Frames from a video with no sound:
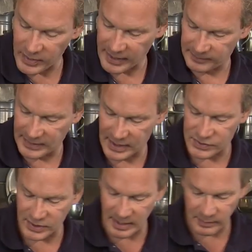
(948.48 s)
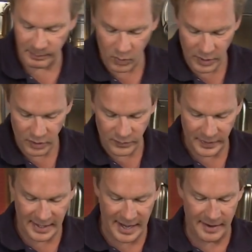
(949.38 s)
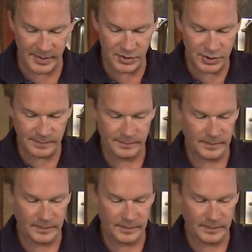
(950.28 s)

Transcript: okay, now it's time to pour it over the cabbage.